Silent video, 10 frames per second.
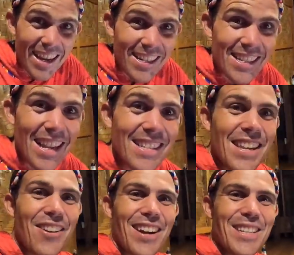says
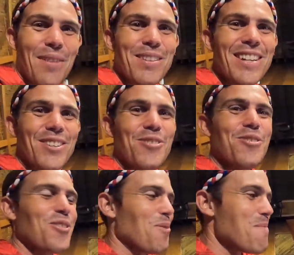here, I typed into
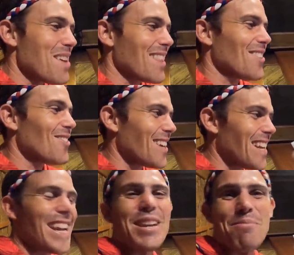Google, mythical
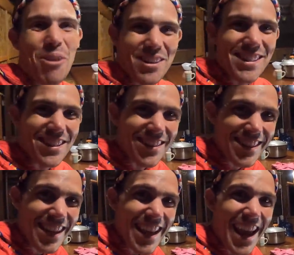Canadian
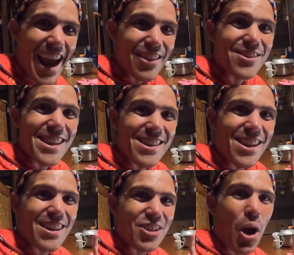monsters, and there's
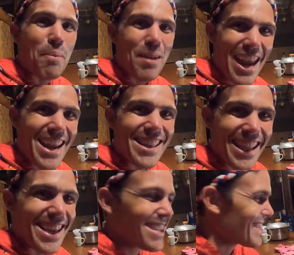a top eight
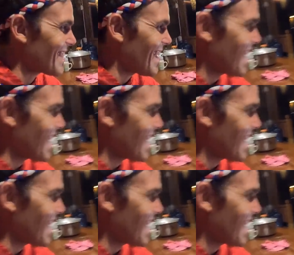list.